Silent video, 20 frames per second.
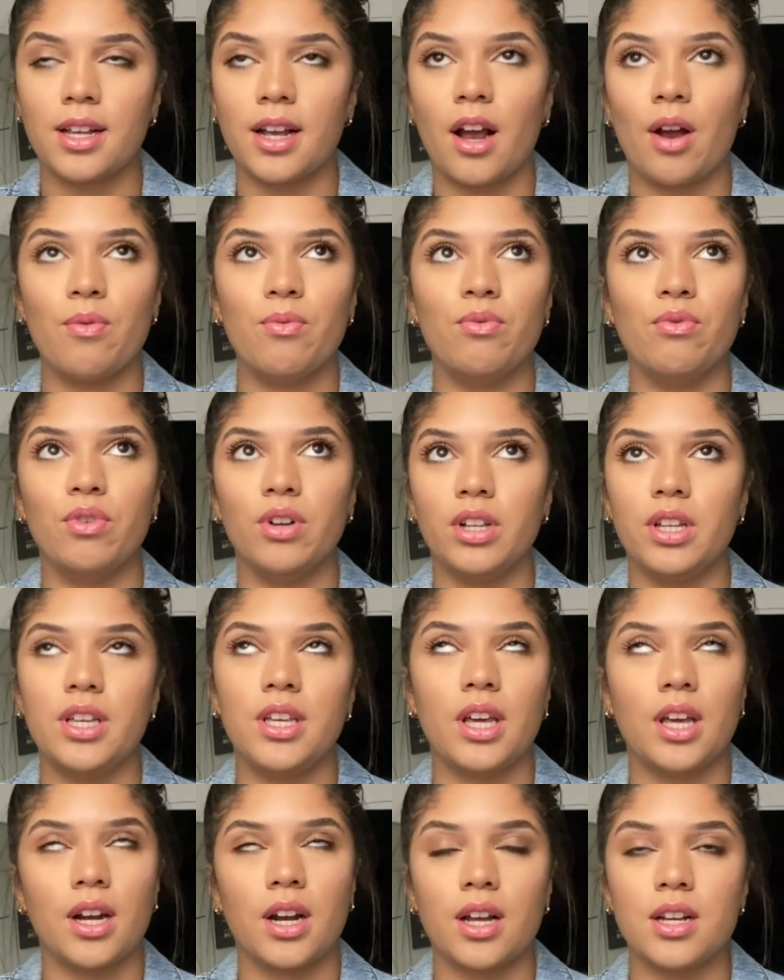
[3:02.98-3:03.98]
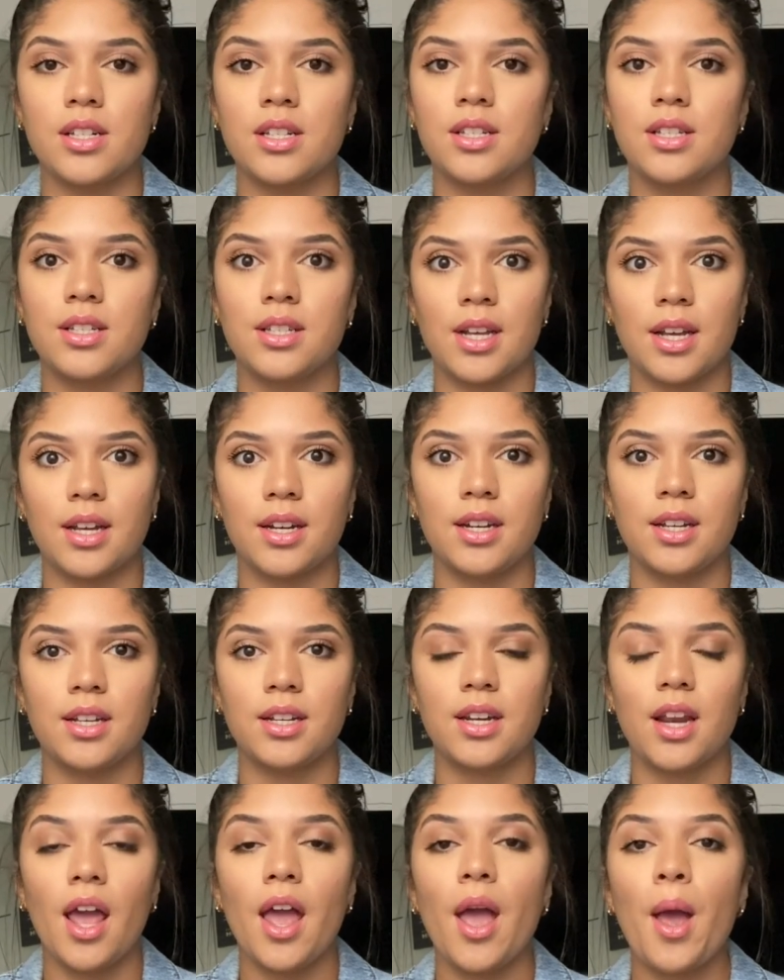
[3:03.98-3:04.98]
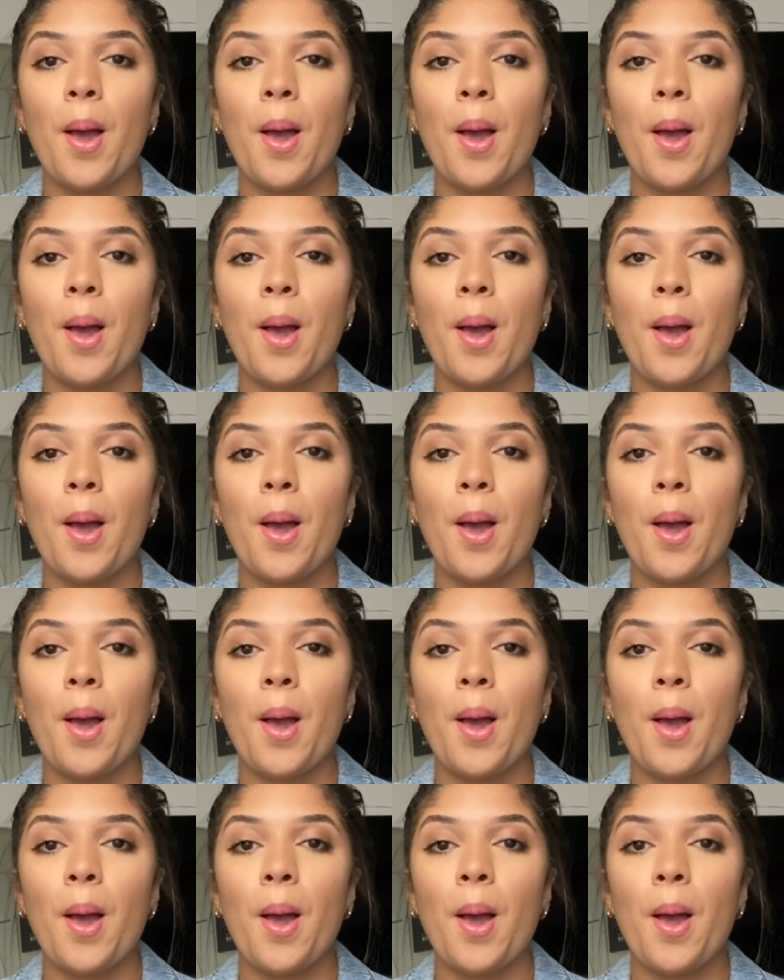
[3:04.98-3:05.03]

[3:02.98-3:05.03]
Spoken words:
Like, I really cannot stand it.